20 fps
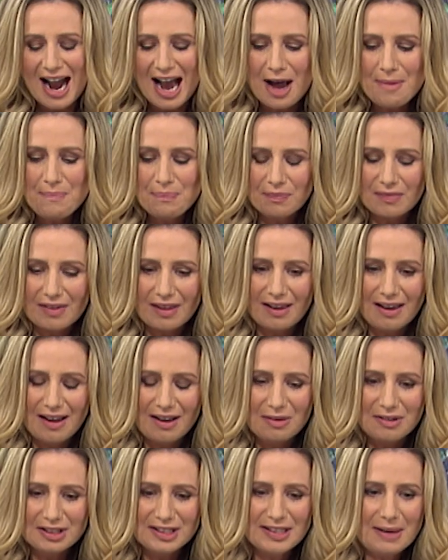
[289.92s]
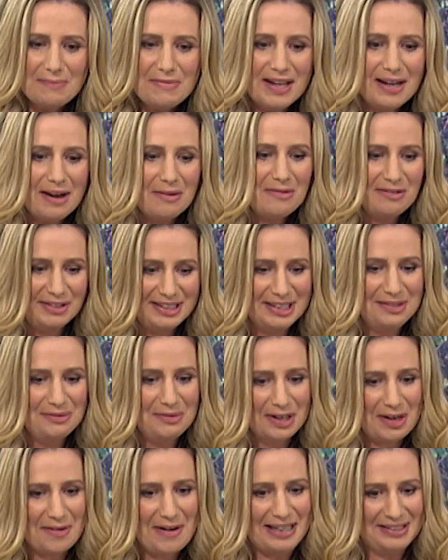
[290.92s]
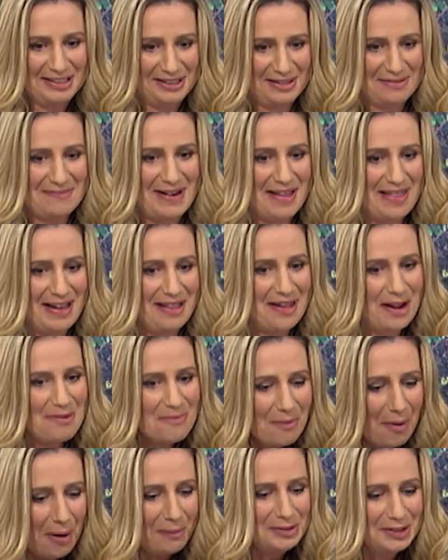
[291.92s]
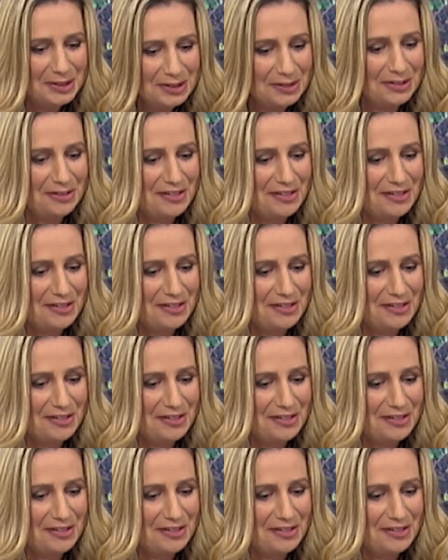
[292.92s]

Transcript: Um, Something I did want to ask you about that though. What was your